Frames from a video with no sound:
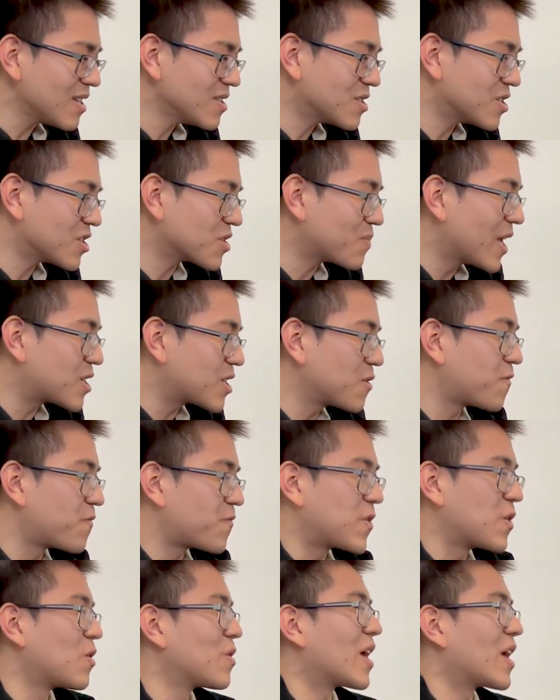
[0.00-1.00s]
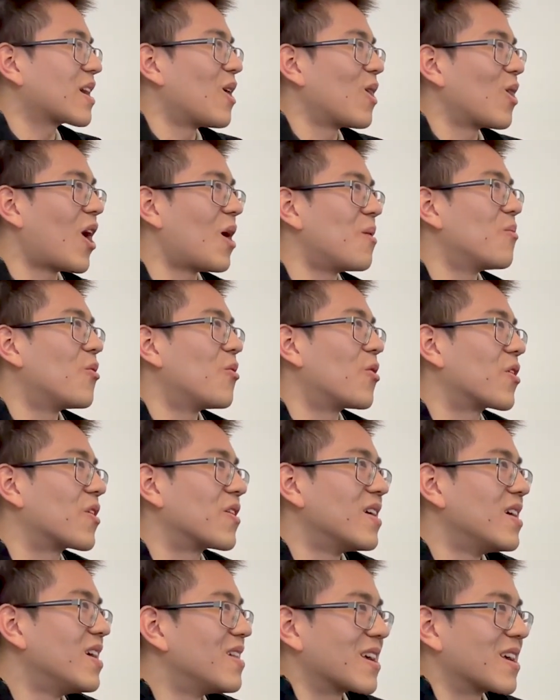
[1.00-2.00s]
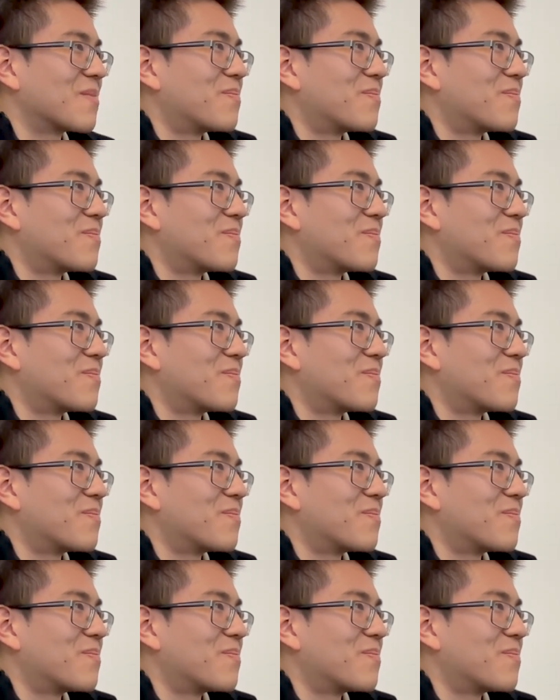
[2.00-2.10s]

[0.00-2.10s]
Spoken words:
just makes you feel like a lot more like